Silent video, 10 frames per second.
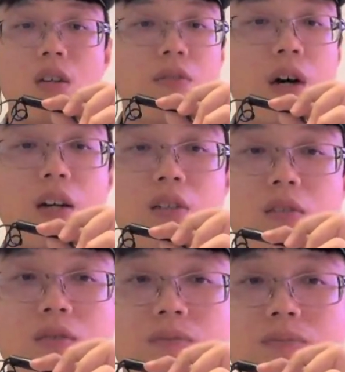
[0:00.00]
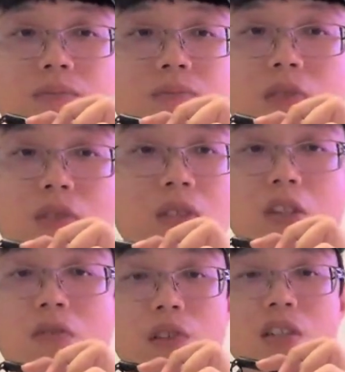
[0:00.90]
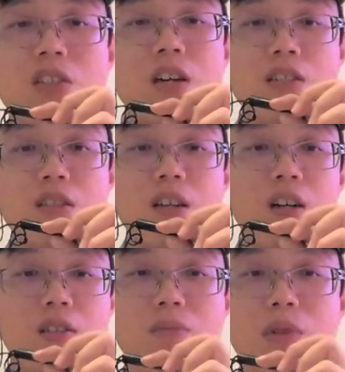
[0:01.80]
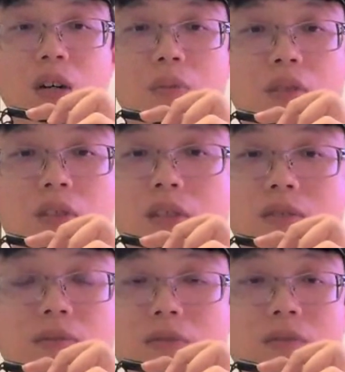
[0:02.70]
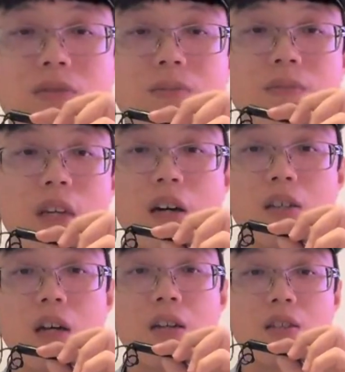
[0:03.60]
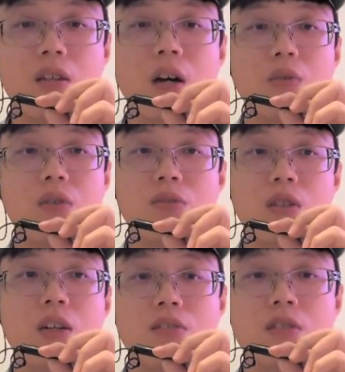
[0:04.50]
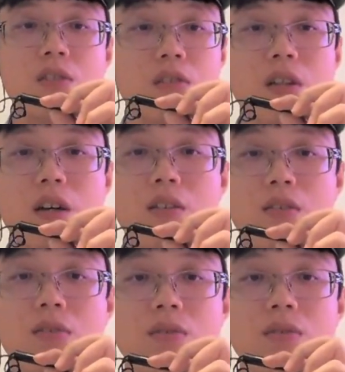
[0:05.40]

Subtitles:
If I if visa is not a problem, then I think I will reconsider that.